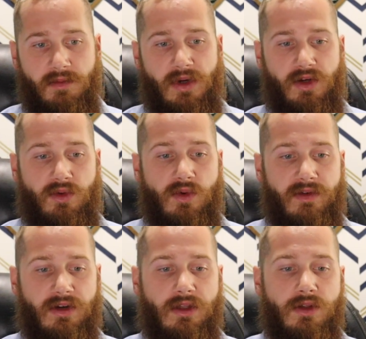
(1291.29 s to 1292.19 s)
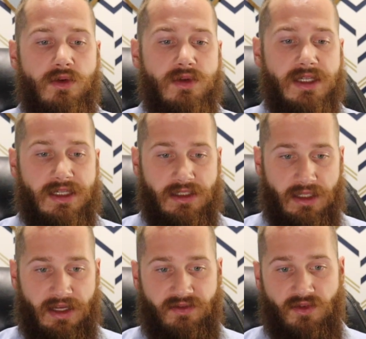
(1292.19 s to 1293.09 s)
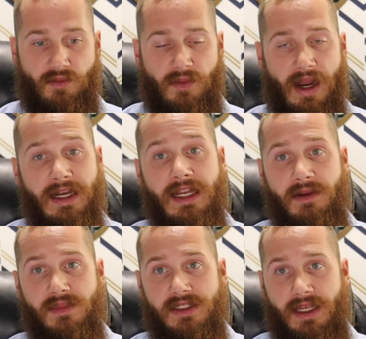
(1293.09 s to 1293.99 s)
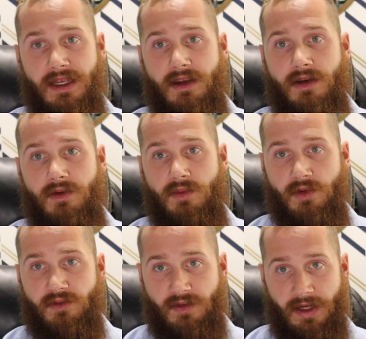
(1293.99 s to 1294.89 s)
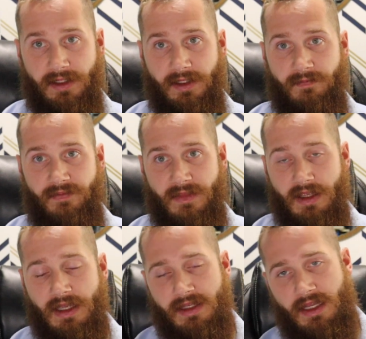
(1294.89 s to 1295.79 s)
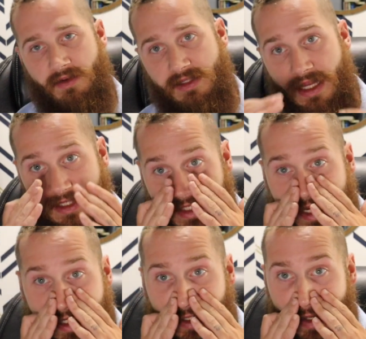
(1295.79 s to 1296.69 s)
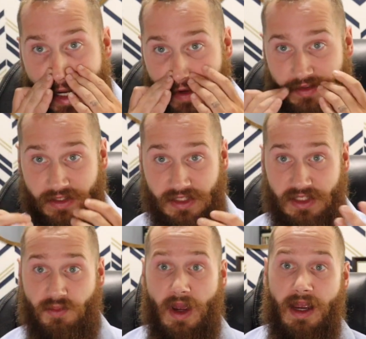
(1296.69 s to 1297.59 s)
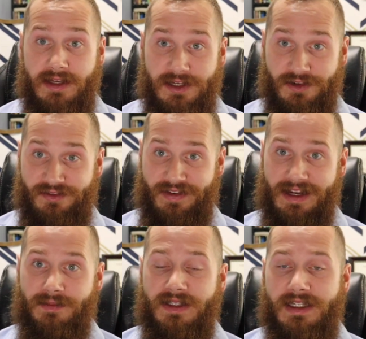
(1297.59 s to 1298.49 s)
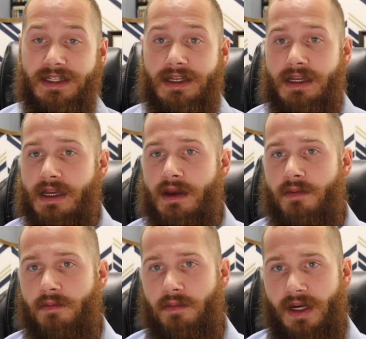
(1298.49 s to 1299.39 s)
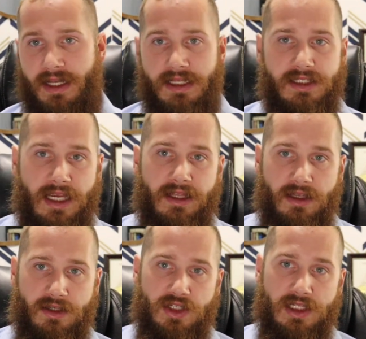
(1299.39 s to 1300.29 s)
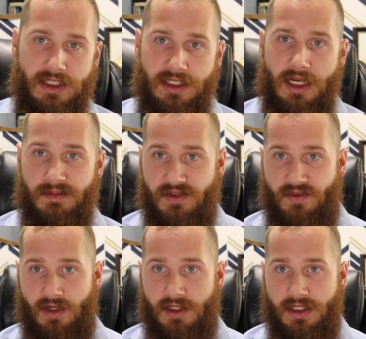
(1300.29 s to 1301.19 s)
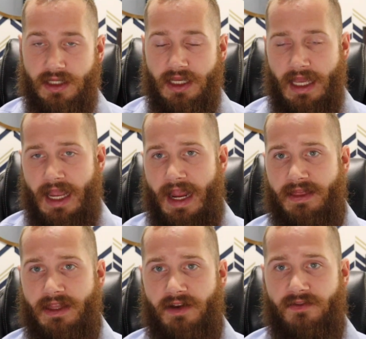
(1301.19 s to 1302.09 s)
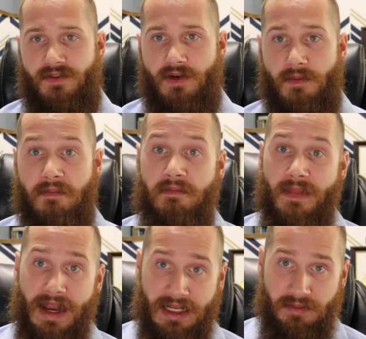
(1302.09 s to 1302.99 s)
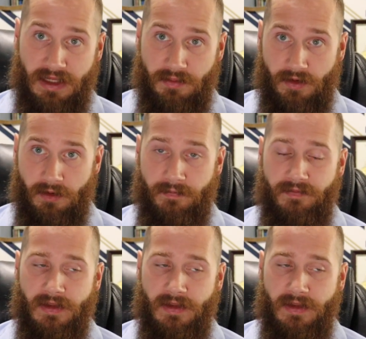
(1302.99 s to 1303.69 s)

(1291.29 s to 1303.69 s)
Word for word: but whoever loses his life for my name's sake will find it. Now, it's not saying you have to despise your family, but it is saying that Jesus comes first, and that for many people,